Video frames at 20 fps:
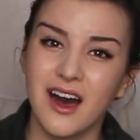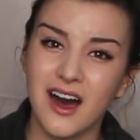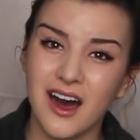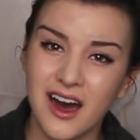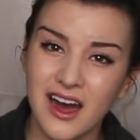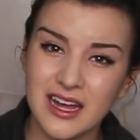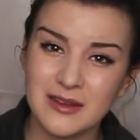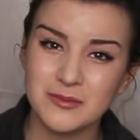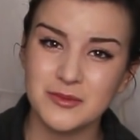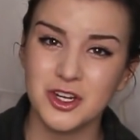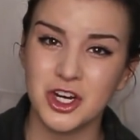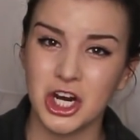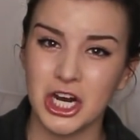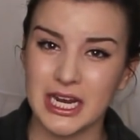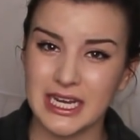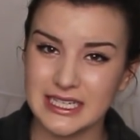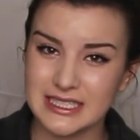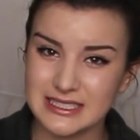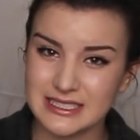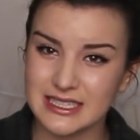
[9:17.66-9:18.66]
I'm
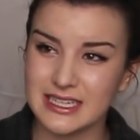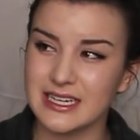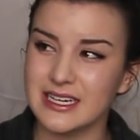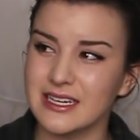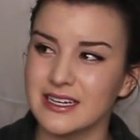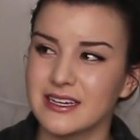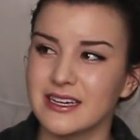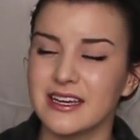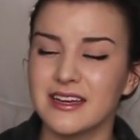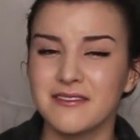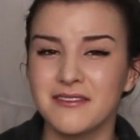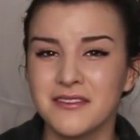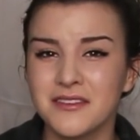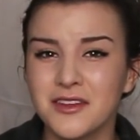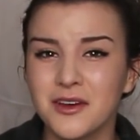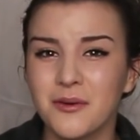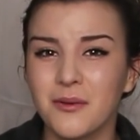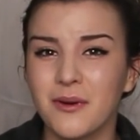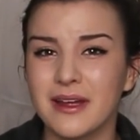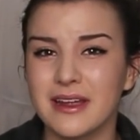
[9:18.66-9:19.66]
crazy, even
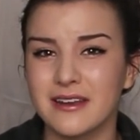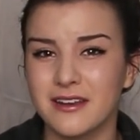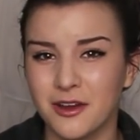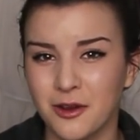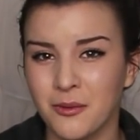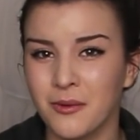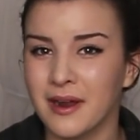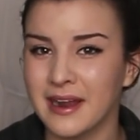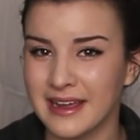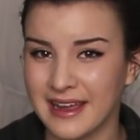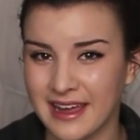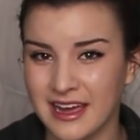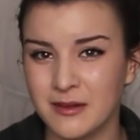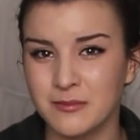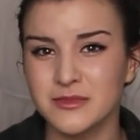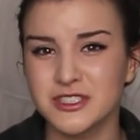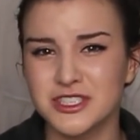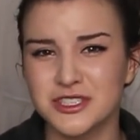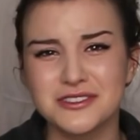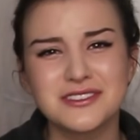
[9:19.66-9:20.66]
though I know I
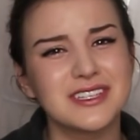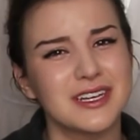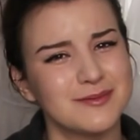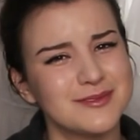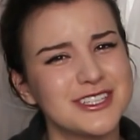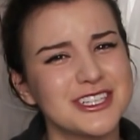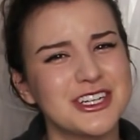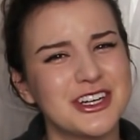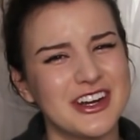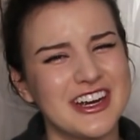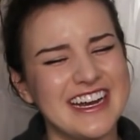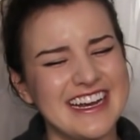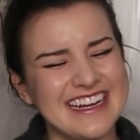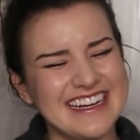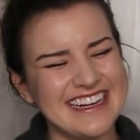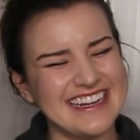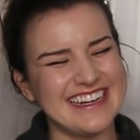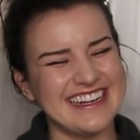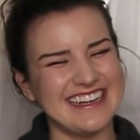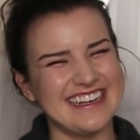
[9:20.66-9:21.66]
am to some
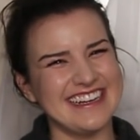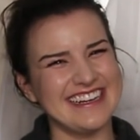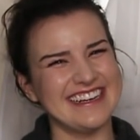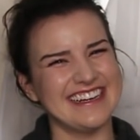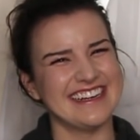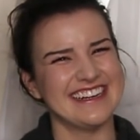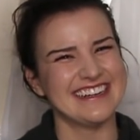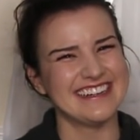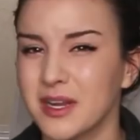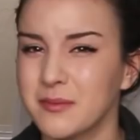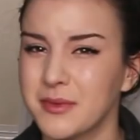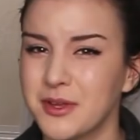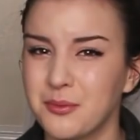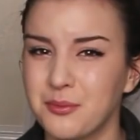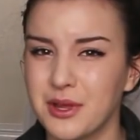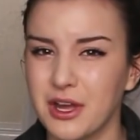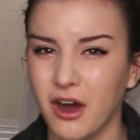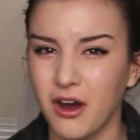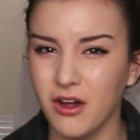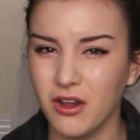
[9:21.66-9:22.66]
degree. I
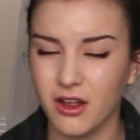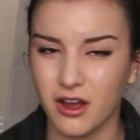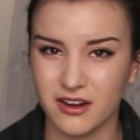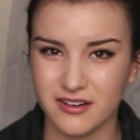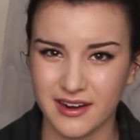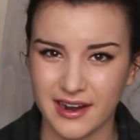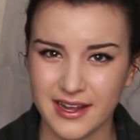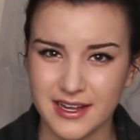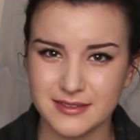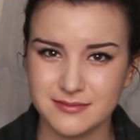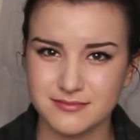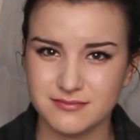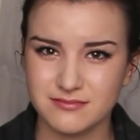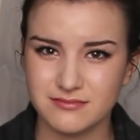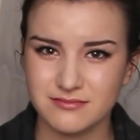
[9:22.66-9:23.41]
mean, we all are, right?